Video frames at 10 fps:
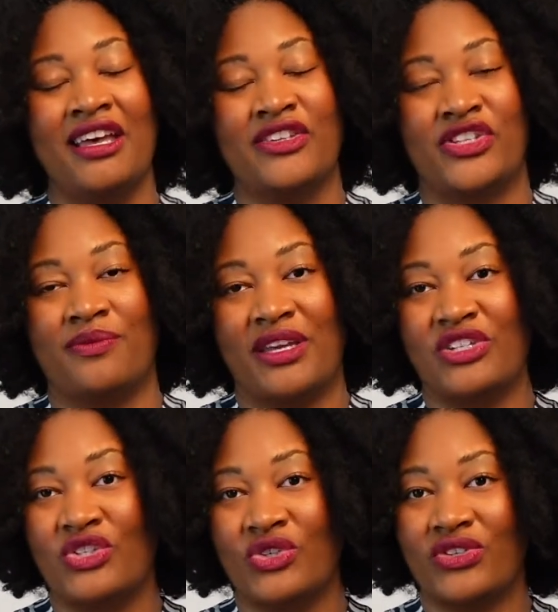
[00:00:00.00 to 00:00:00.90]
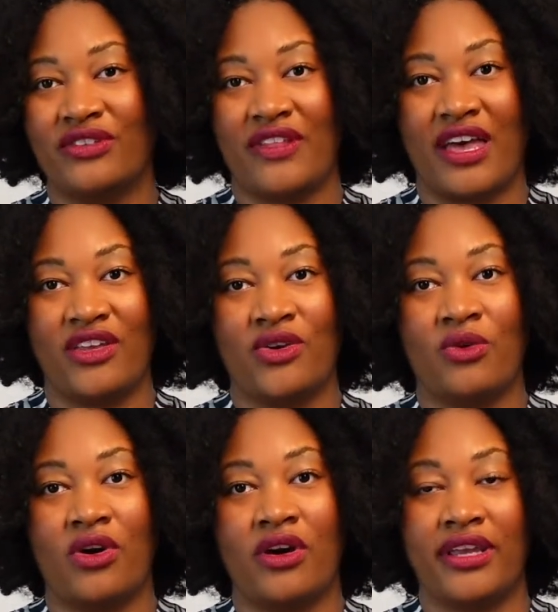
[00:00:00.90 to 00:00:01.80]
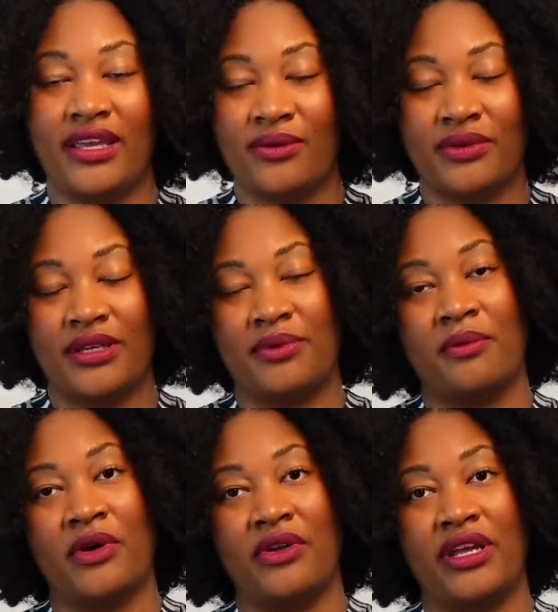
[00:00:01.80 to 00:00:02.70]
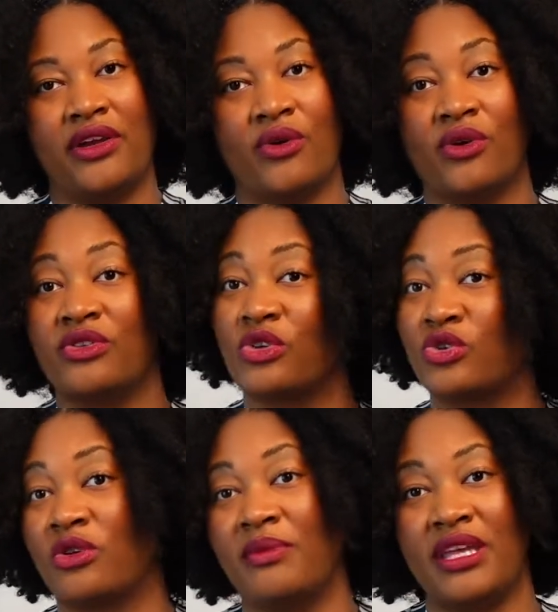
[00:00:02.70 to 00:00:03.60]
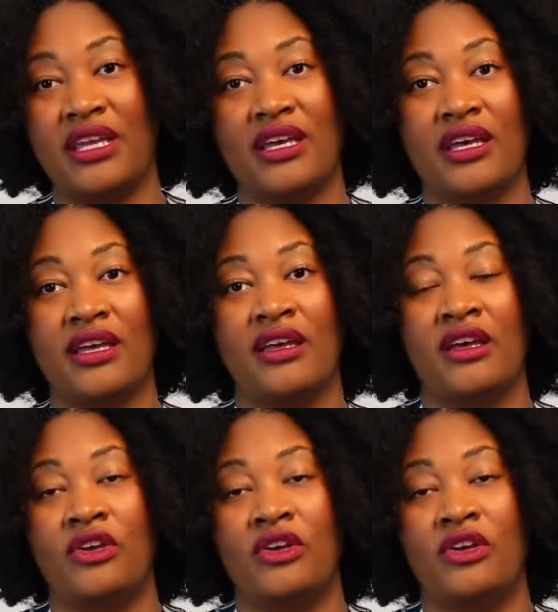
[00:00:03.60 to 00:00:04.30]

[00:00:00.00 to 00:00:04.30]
So make sure that you are equally promoting on social media,